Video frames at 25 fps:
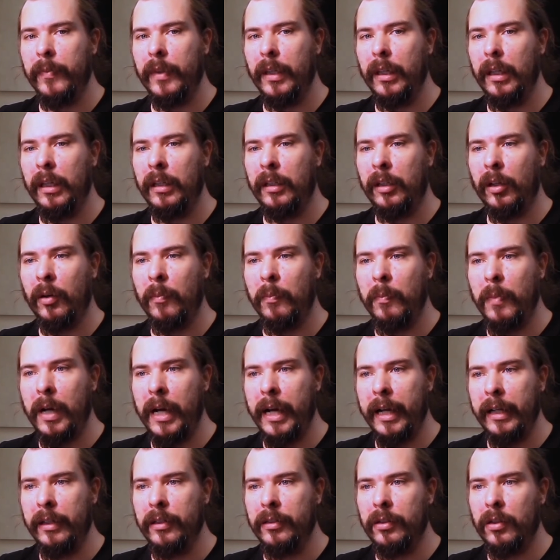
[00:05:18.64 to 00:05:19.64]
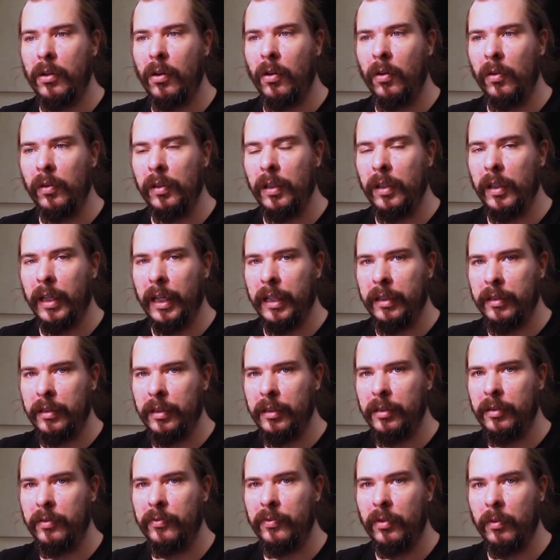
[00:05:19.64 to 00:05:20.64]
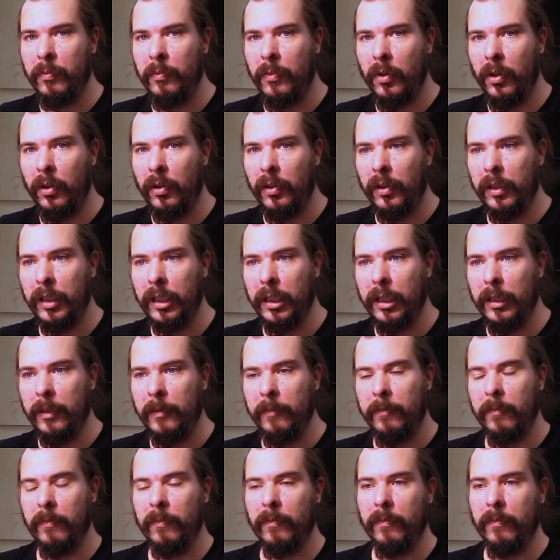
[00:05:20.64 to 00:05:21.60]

it combines all the lenses from all the